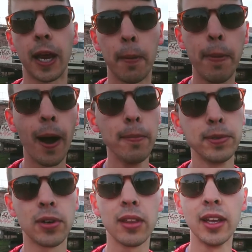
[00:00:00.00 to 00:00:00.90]
like a pub
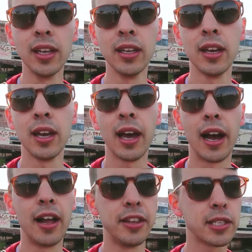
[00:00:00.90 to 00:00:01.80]
sort of thing.
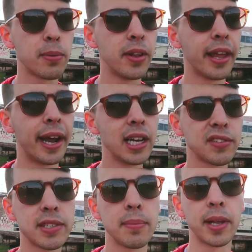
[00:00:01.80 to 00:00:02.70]
Uh, this one, they asked
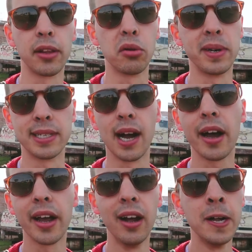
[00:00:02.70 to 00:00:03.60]
for something a little bit
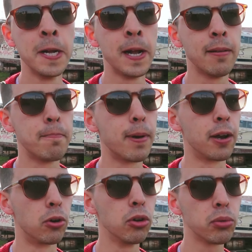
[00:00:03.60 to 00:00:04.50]
darker,
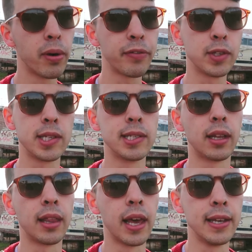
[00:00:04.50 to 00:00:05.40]
but all the references
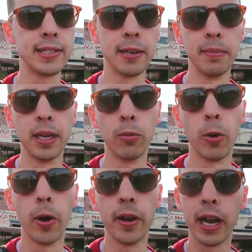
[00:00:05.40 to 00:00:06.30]
that they sent me
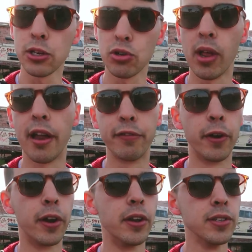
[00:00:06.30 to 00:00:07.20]
were natural light
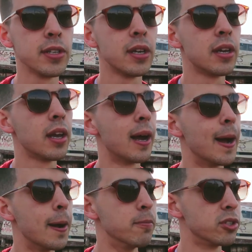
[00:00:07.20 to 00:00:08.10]
photos.
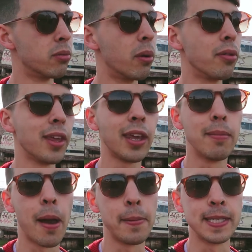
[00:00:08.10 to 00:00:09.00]
Um, so we were
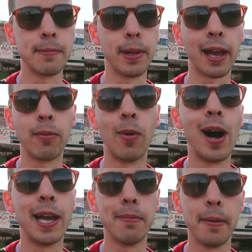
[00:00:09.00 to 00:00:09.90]
thinking maybe some black and
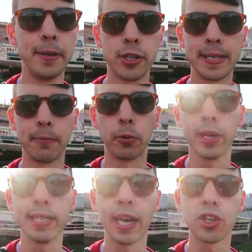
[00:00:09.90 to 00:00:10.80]
white, maybe just some
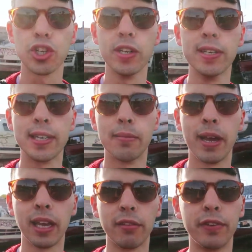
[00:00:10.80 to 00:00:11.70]
gritty textures and
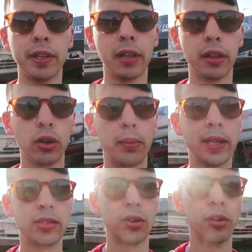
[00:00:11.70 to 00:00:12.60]
make it feel a little
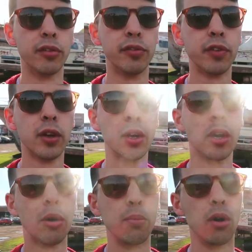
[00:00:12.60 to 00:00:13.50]
bit sort of
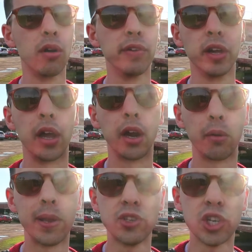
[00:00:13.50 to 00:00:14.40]
more of a, a
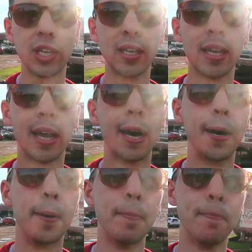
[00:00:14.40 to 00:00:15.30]
grungy
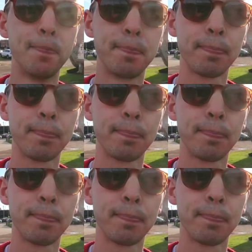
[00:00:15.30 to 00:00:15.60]
um,